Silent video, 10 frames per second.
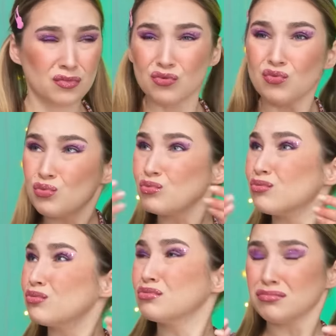Yeah, but I
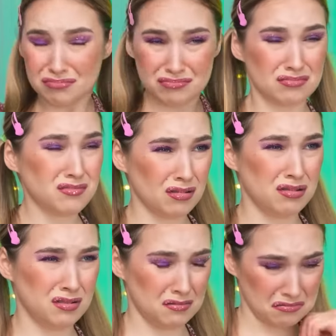want to look more
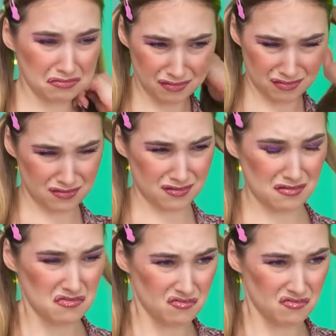natural. Not like